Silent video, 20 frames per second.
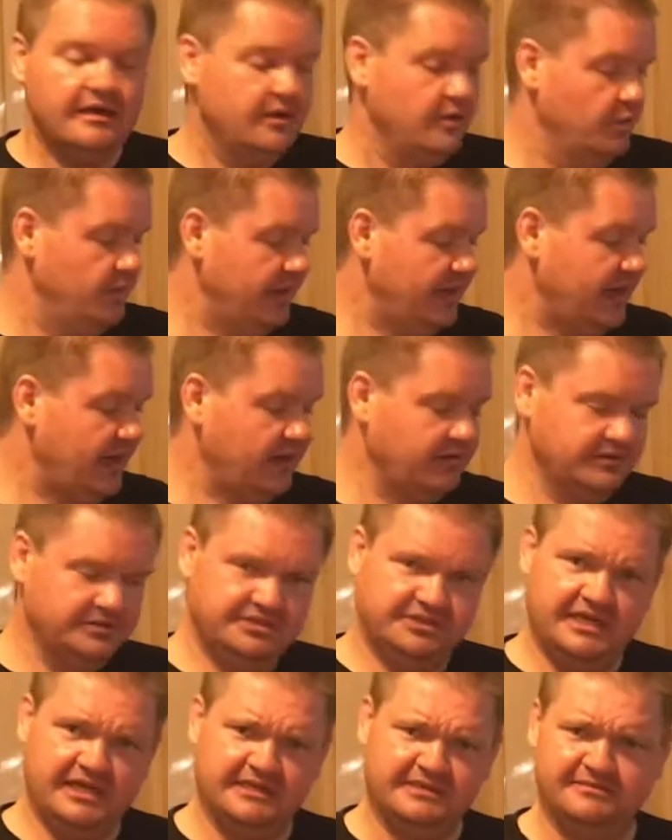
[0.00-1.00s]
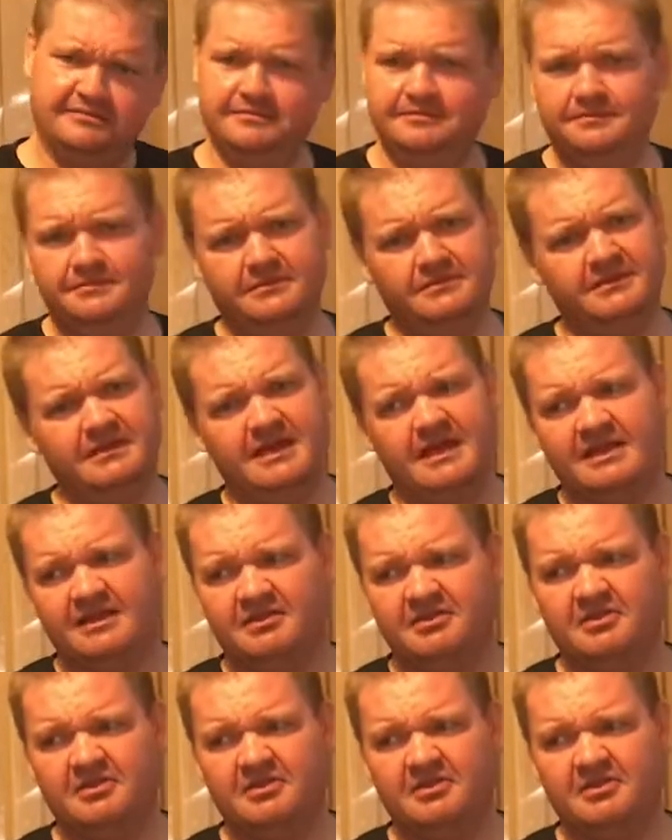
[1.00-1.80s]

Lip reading: Went out and checked and